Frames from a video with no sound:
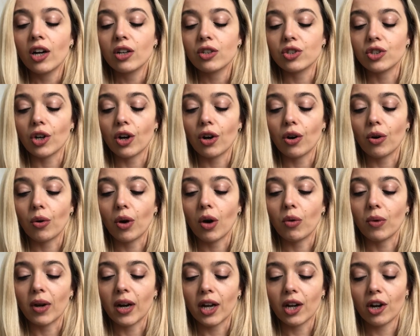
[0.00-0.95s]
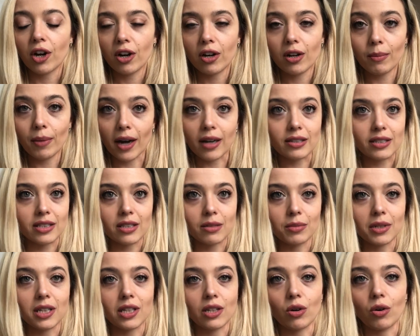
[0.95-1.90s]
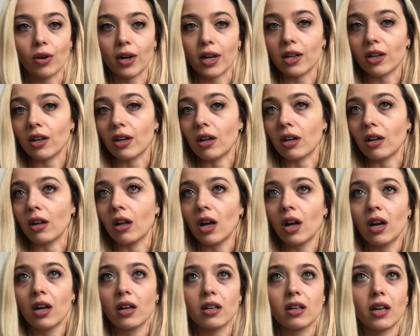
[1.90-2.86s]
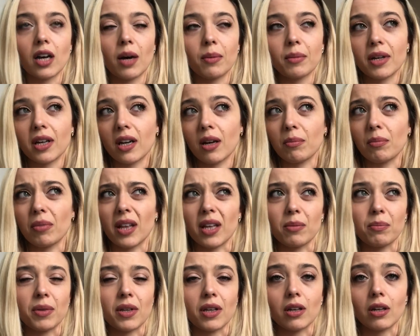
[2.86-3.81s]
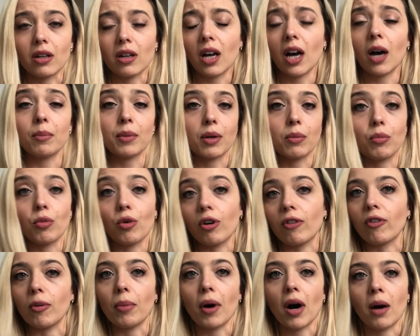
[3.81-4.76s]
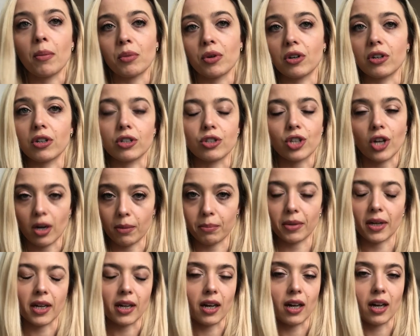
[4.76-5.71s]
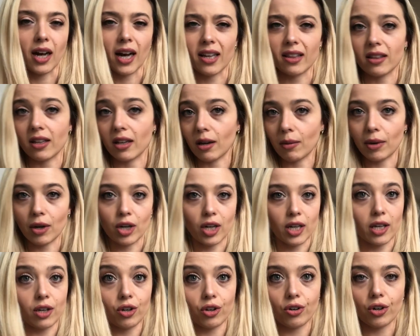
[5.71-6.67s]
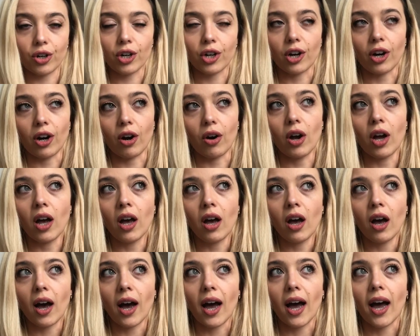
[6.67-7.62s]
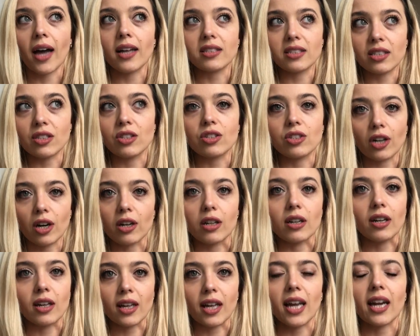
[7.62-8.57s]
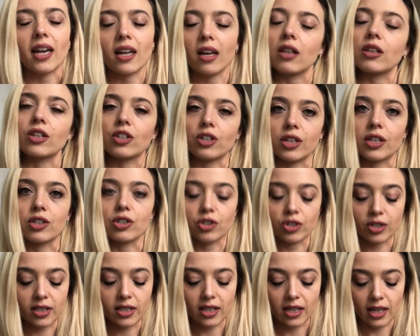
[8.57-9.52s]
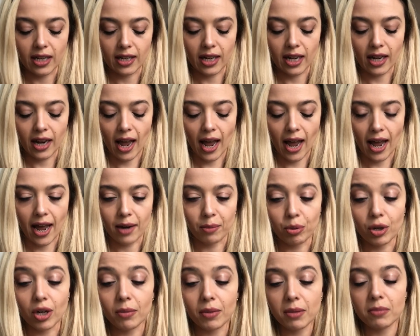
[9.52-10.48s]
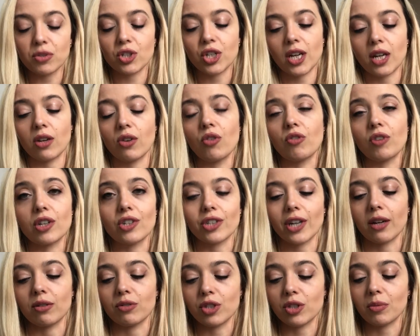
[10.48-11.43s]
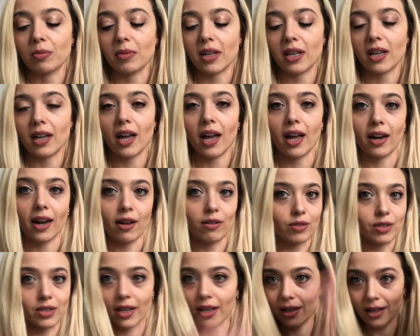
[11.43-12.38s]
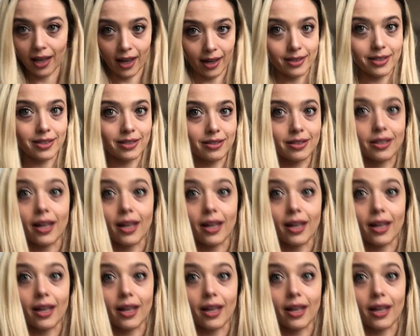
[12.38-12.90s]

So when I heard about CBD oil coming up, like being coming more of a popular topic, I think about a year ago, I did start getting a little interested in it and Premium Jane reached out to me and I was like, yes,